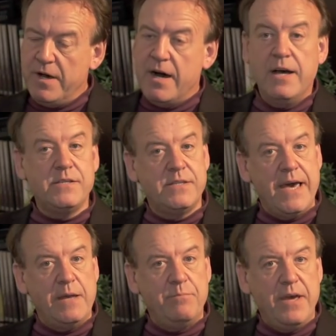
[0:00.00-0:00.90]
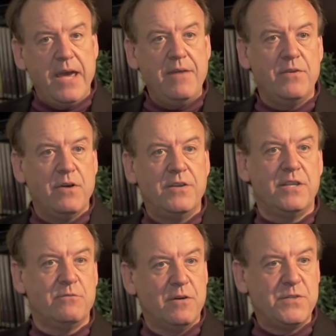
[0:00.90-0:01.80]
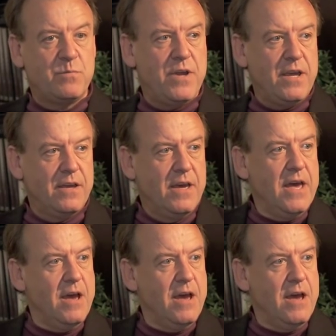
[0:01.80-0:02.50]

pass that behavior on to their offspring